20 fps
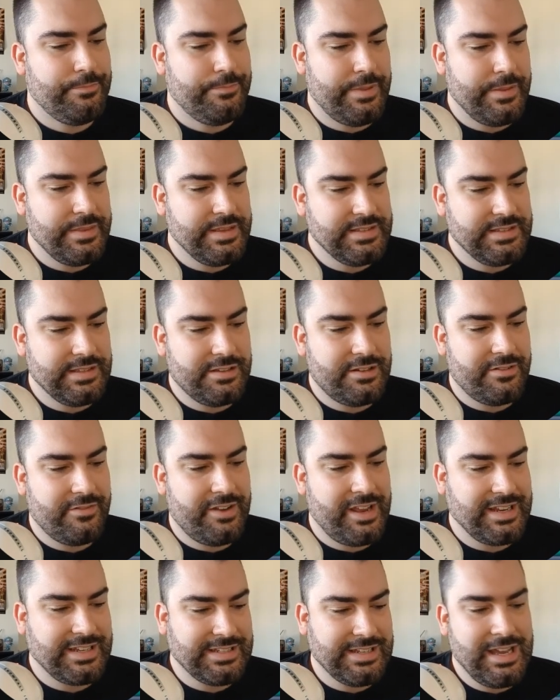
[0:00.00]
But there's a lot of
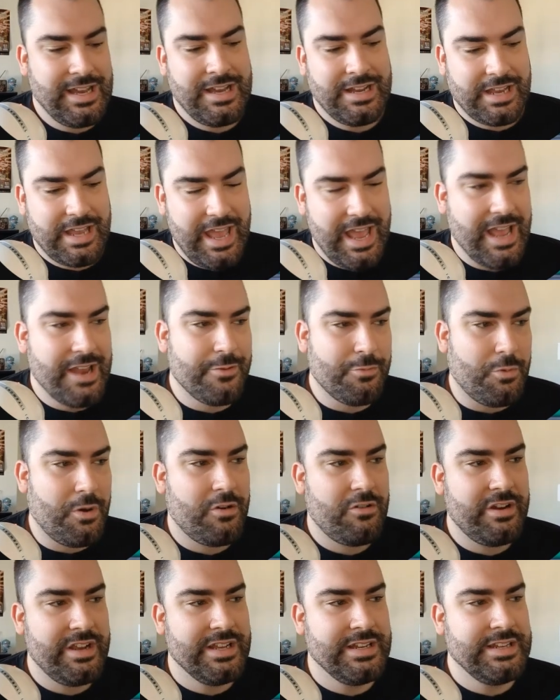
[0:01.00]
like dark and
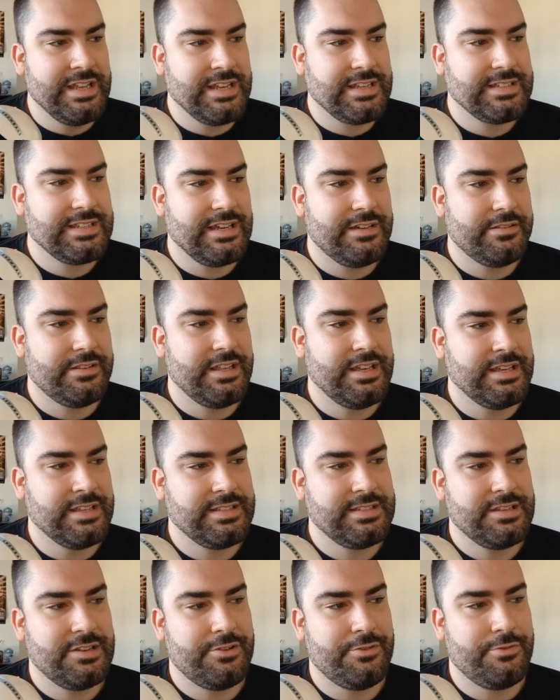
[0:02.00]
warrior decks out there,
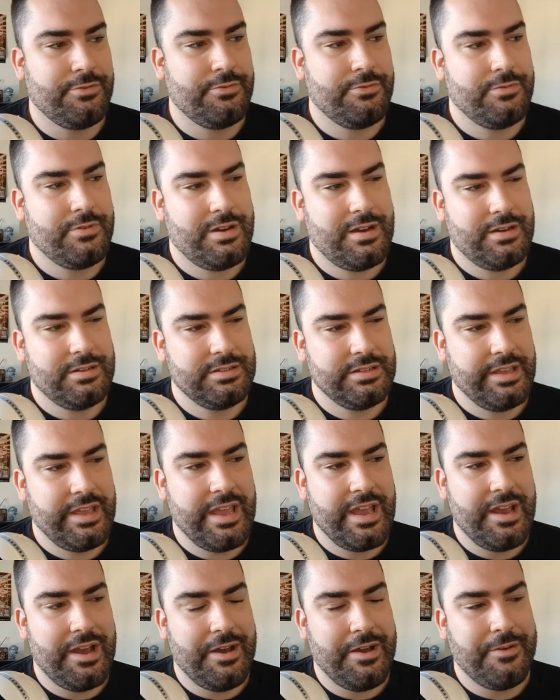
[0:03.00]
so
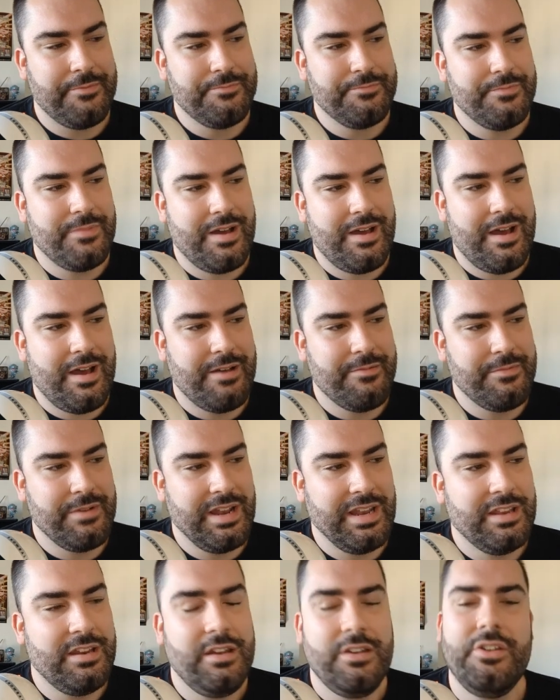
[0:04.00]
yeah, I'm a
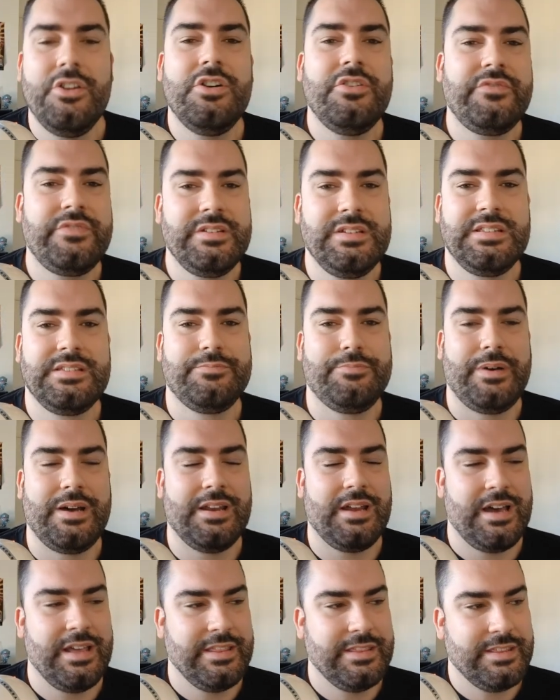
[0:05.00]
little nervous,
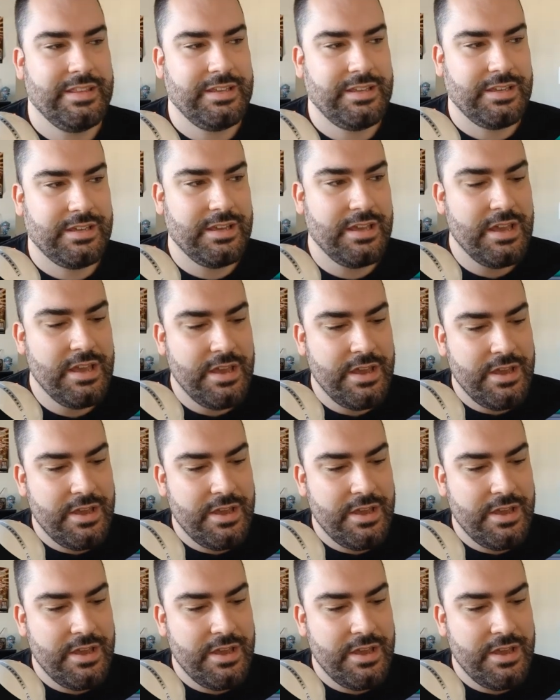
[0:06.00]
but I think